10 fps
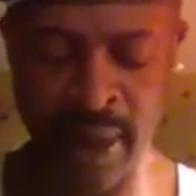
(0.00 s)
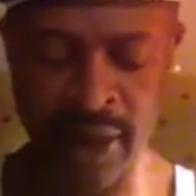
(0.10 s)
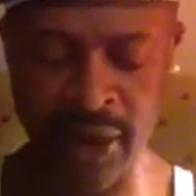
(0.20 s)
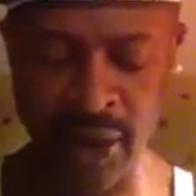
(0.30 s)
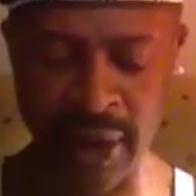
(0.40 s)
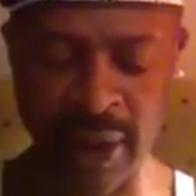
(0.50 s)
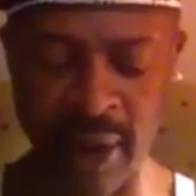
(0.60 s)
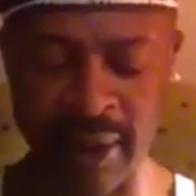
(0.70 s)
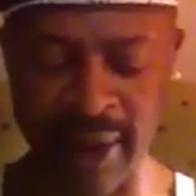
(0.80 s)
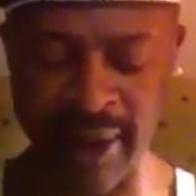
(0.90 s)
Surely
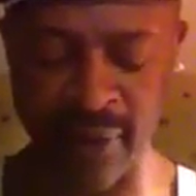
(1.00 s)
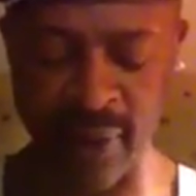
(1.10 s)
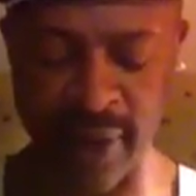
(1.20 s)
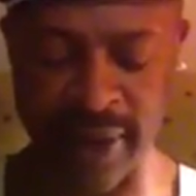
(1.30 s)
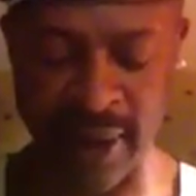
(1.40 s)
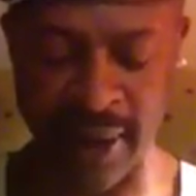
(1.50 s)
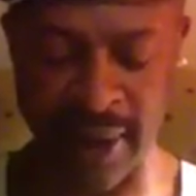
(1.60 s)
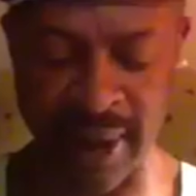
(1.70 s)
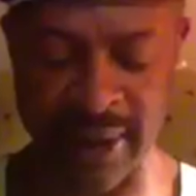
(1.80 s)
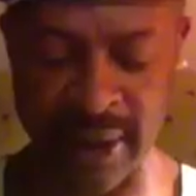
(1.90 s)
all that ever was, all
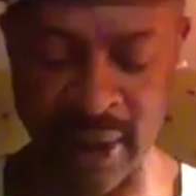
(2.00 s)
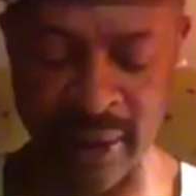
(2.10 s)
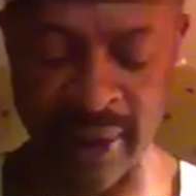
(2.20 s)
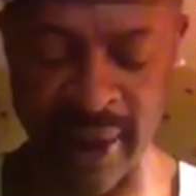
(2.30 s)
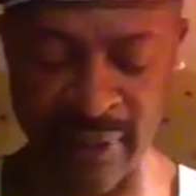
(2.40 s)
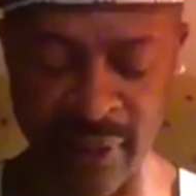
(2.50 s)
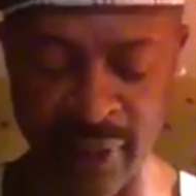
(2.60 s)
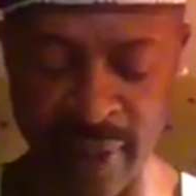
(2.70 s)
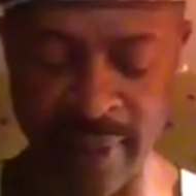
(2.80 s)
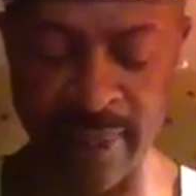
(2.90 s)
that is, and all that ever
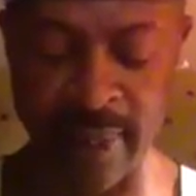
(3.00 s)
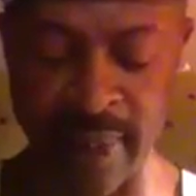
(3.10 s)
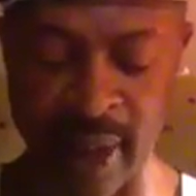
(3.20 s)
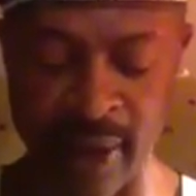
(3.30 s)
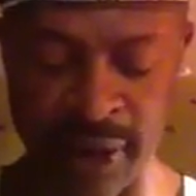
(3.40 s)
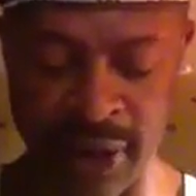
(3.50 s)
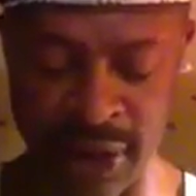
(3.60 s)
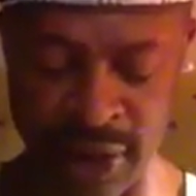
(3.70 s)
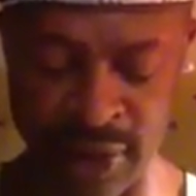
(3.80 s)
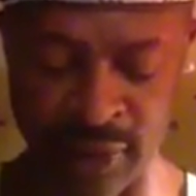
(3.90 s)
will be belongs to
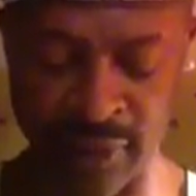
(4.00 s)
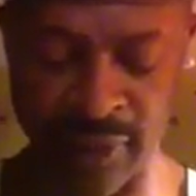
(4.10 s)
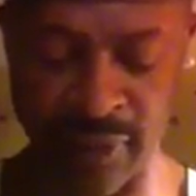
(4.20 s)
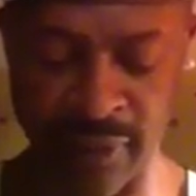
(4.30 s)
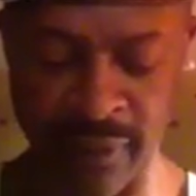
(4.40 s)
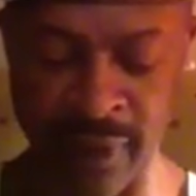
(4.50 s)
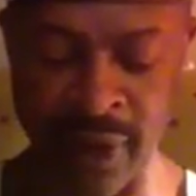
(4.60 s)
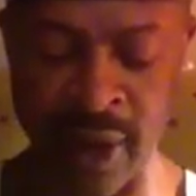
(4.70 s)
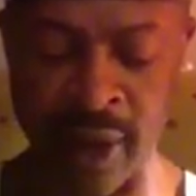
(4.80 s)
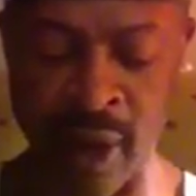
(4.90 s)
you, for
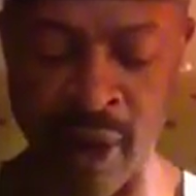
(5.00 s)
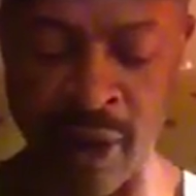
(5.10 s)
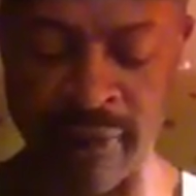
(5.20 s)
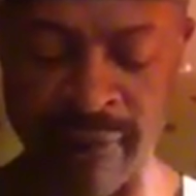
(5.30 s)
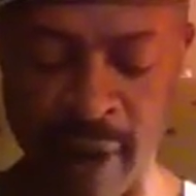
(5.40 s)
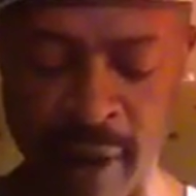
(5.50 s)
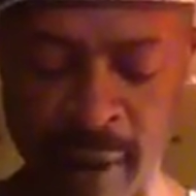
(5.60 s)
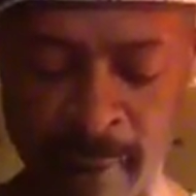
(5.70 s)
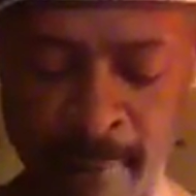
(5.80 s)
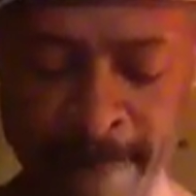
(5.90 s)
you are the whole of
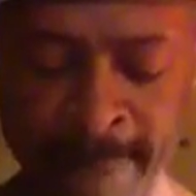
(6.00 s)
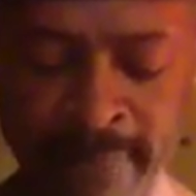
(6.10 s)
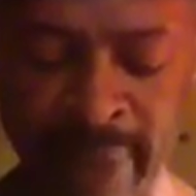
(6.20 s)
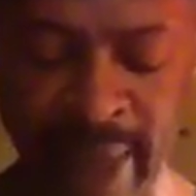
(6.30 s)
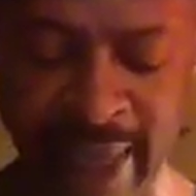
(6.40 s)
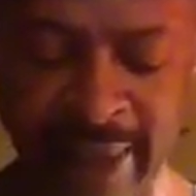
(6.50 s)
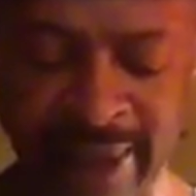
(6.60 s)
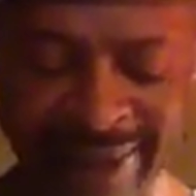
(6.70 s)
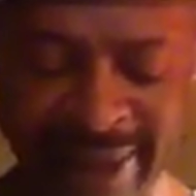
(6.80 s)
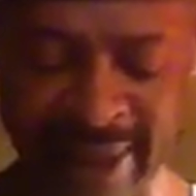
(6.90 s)
all, and
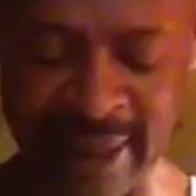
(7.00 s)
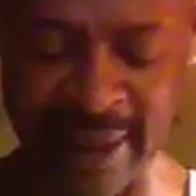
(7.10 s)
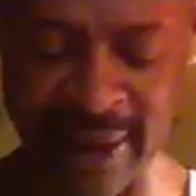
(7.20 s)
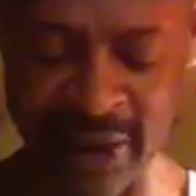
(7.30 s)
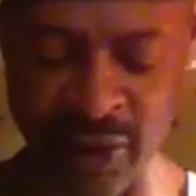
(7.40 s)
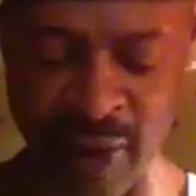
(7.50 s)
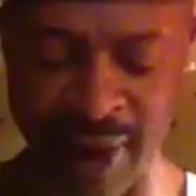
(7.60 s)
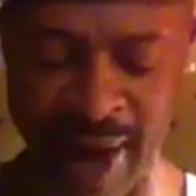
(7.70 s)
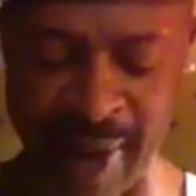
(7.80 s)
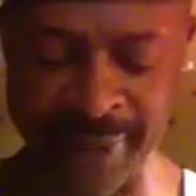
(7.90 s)
indeed it is through
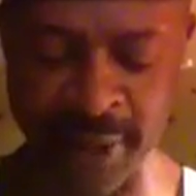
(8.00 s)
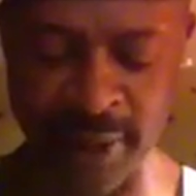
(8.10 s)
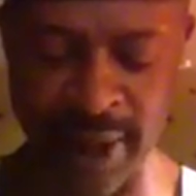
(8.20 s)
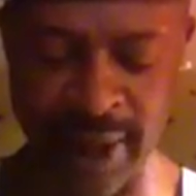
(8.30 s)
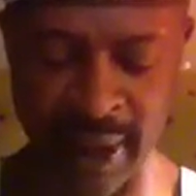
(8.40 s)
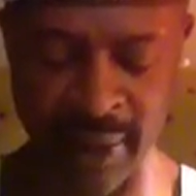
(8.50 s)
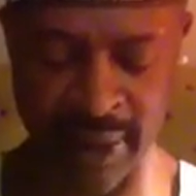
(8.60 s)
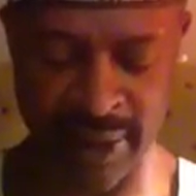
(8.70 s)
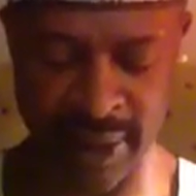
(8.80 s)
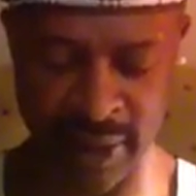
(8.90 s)
our absolute
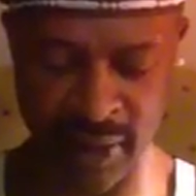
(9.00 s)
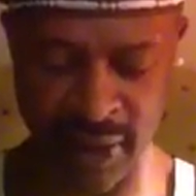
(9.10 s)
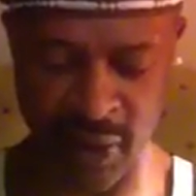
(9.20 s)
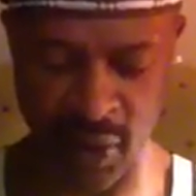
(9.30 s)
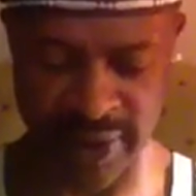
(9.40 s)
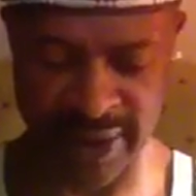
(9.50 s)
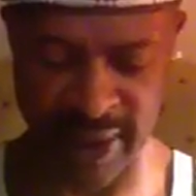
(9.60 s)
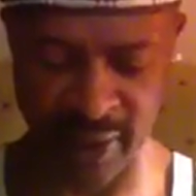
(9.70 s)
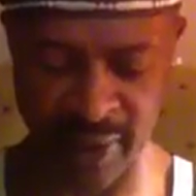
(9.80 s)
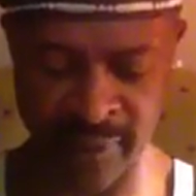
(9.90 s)
adherence to this one
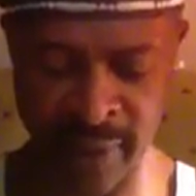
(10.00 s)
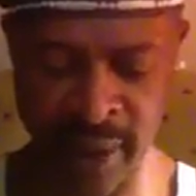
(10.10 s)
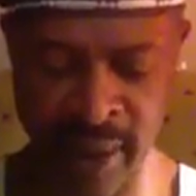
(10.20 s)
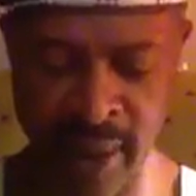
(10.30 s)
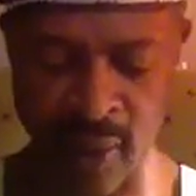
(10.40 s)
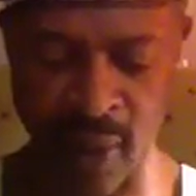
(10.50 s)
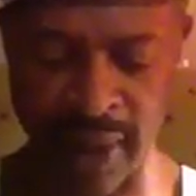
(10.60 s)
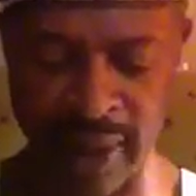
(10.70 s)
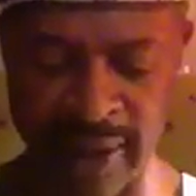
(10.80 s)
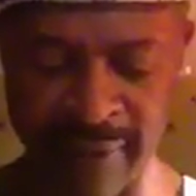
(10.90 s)
sacred,
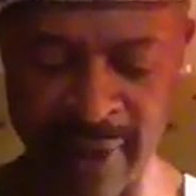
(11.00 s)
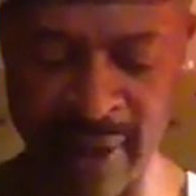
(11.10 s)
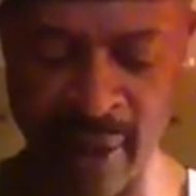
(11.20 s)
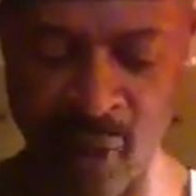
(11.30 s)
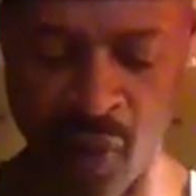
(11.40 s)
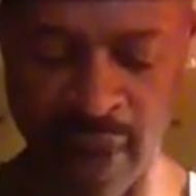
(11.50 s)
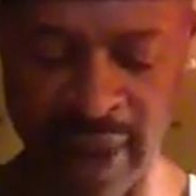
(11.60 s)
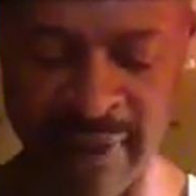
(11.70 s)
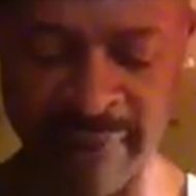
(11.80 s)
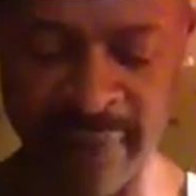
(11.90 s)
one living, one
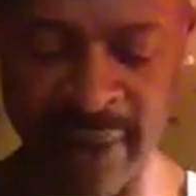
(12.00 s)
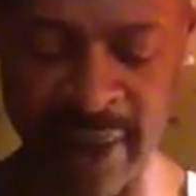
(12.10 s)
infinite,